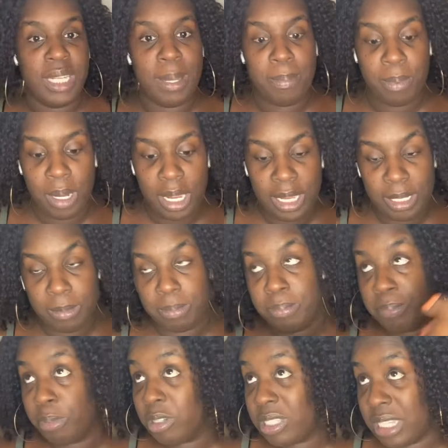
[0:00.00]
that
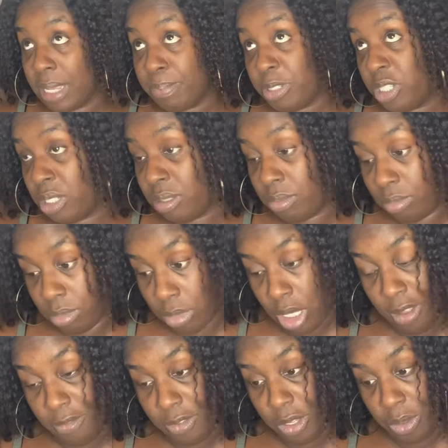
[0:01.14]
perception
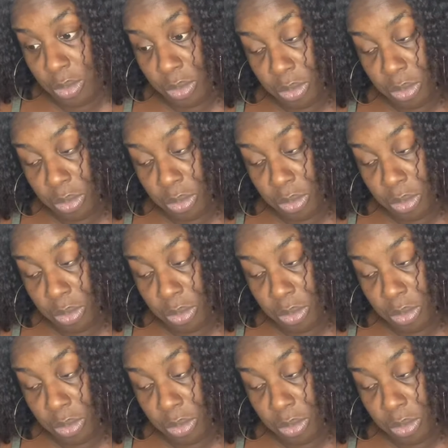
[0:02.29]
of you.